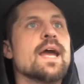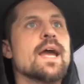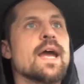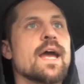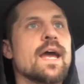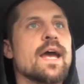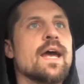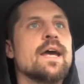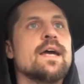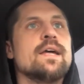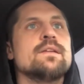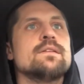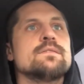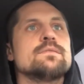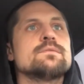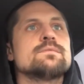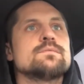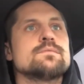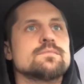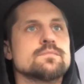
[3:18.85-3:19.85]
And
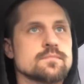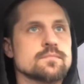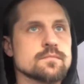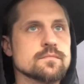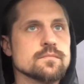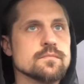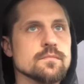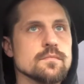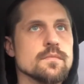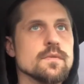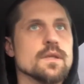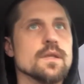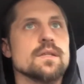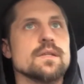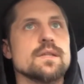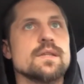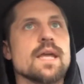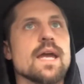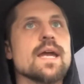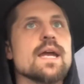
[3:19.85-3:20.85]

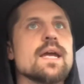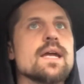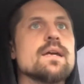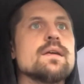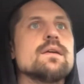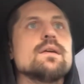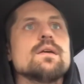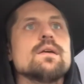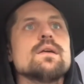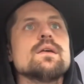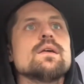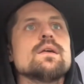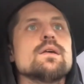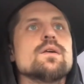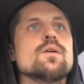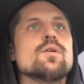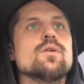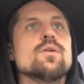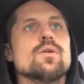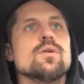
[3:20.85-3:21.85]
they
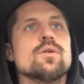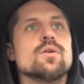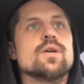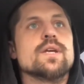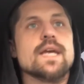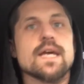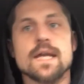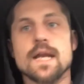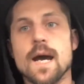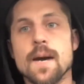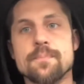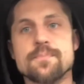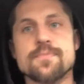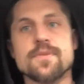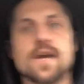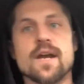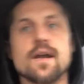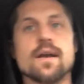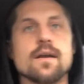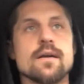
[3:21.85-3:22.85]
get up
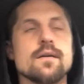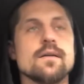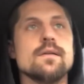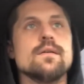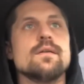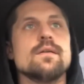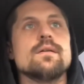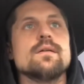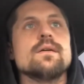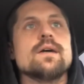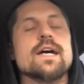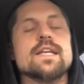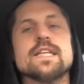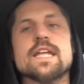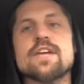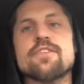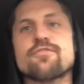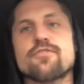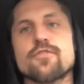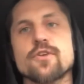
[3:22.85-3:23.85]
there and
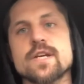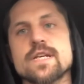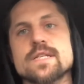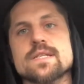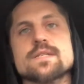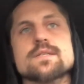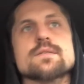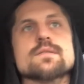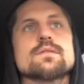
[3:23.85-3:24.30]
they freeze.